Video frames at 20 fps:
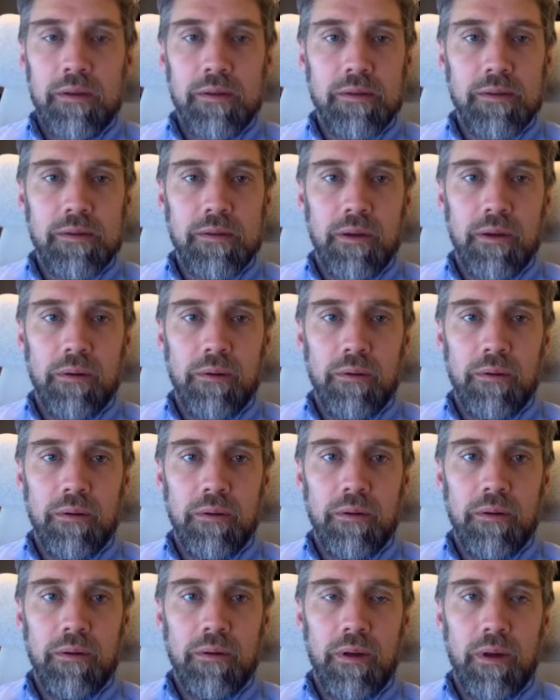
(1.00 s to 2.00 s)
So
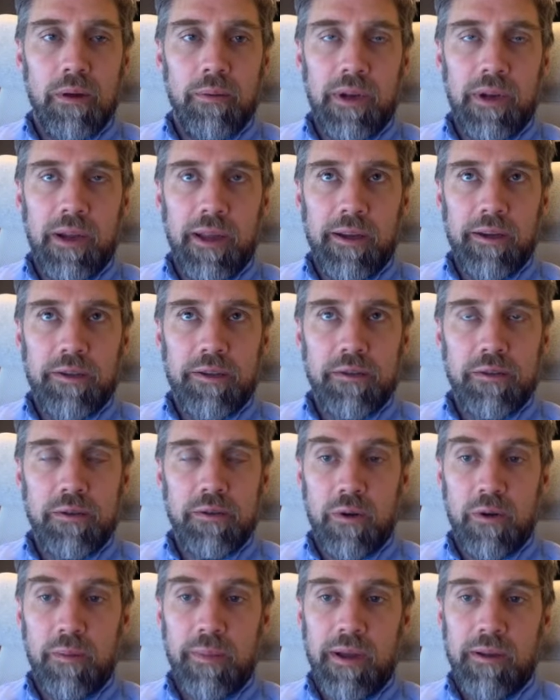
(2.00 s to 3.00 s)
I would like to
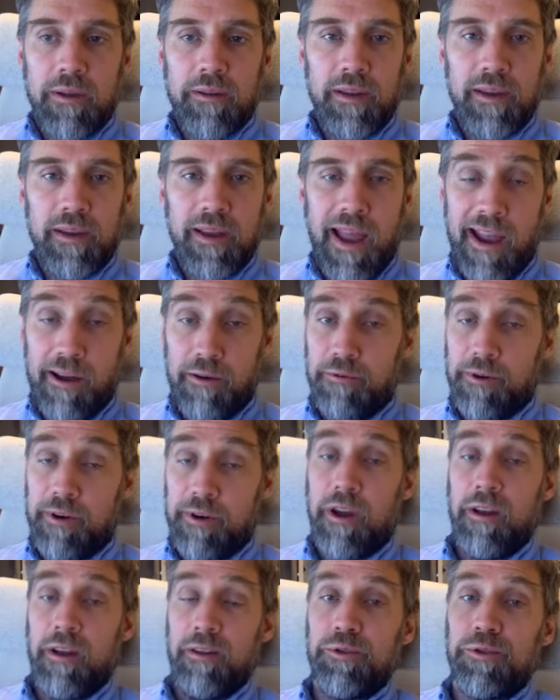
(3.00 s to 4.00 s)
talk about the
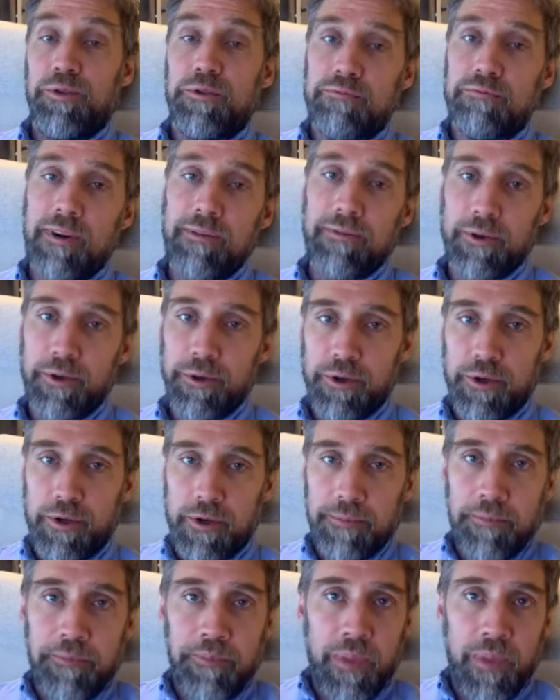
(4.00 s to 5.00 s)
agricultural
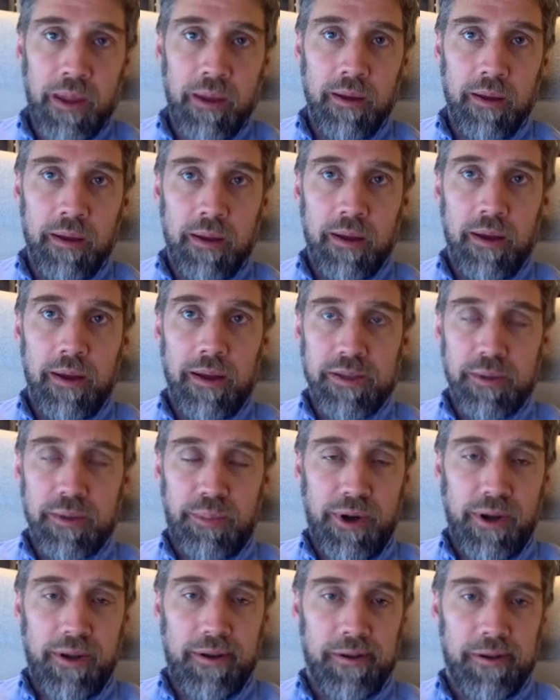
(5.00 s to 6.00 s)
revolution as a
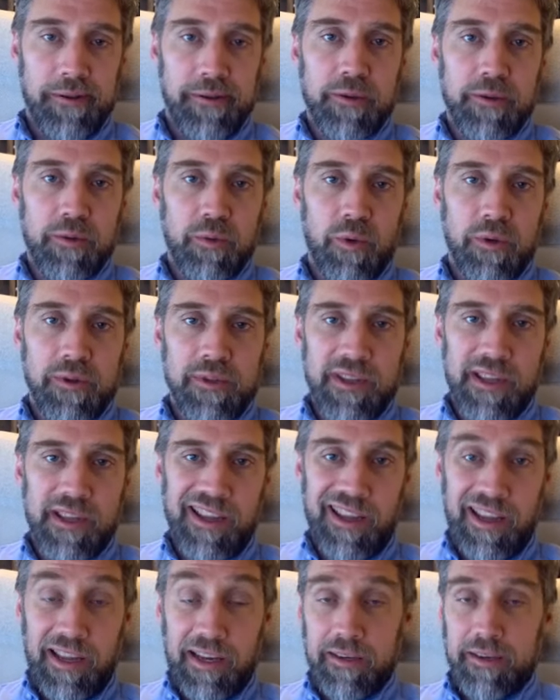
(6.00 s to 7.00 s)
precursor towards
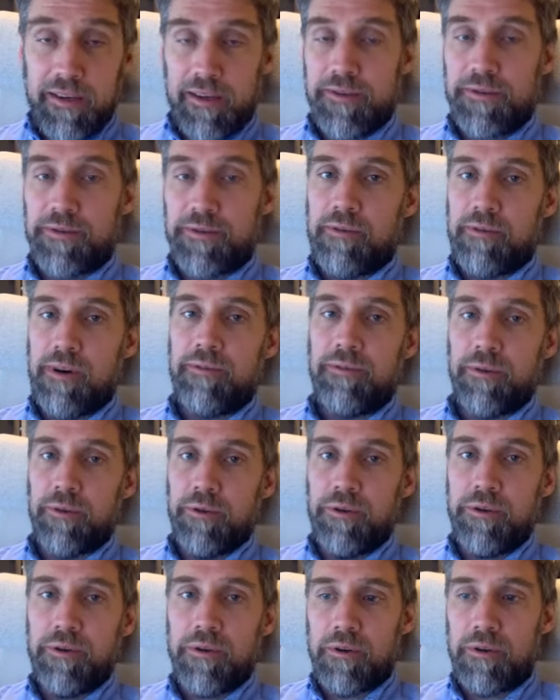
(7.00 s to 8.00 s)
the industrial
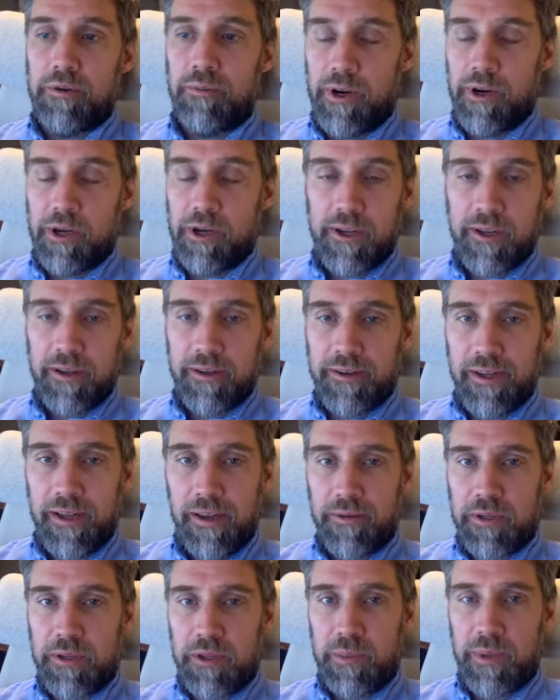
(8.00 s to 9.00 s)
revolution. We're actually going to
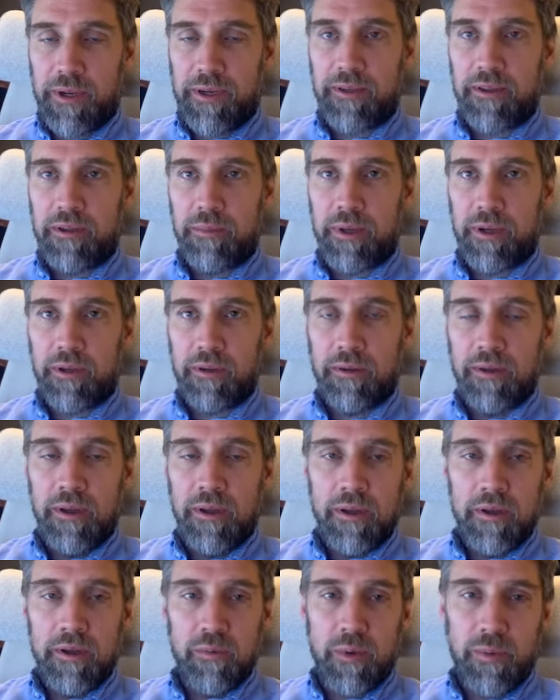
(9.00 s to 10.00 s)
have a split in the middle
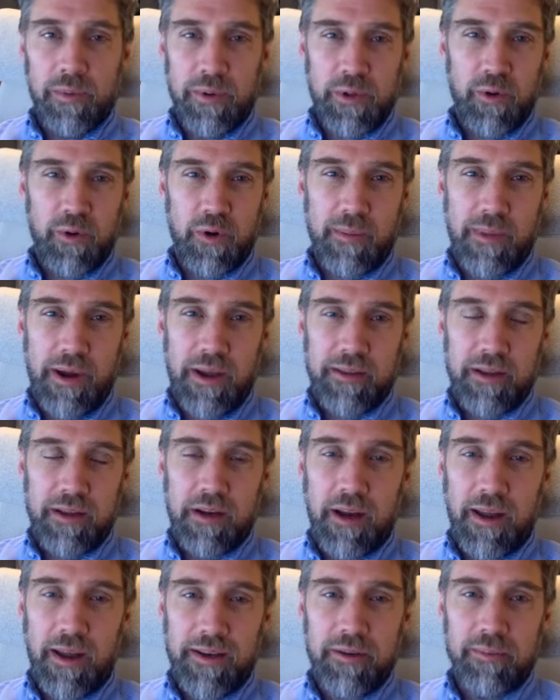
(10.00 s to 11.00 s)
when we talk about the
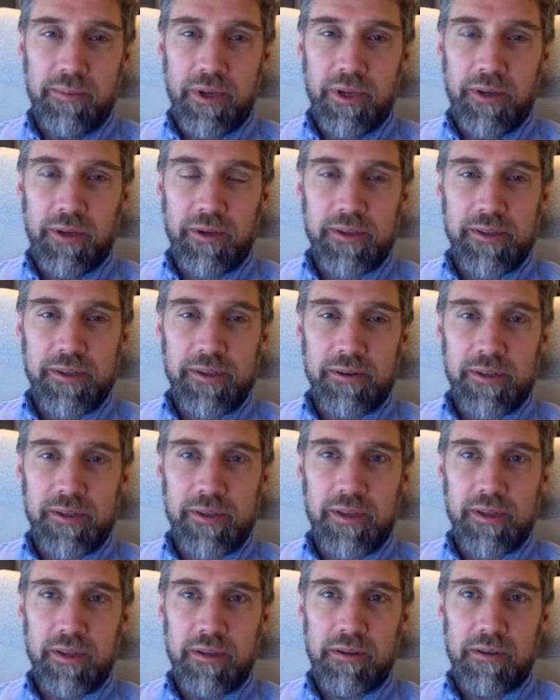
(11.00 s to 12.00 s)
Enlightenment, because there are
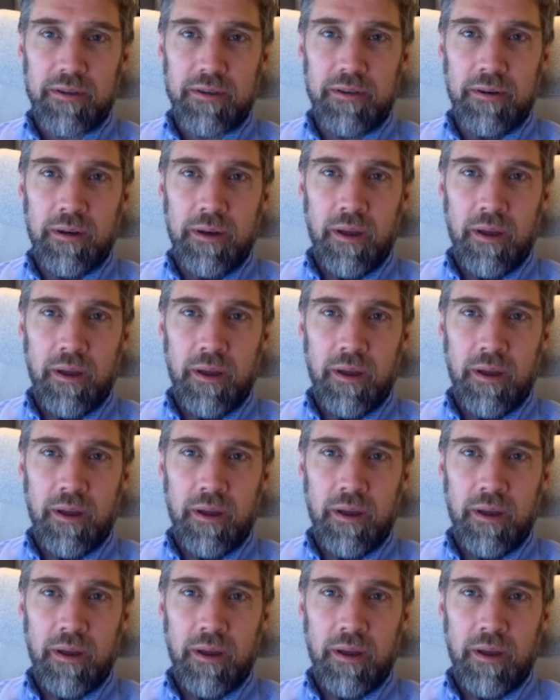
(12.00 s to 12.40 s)
certain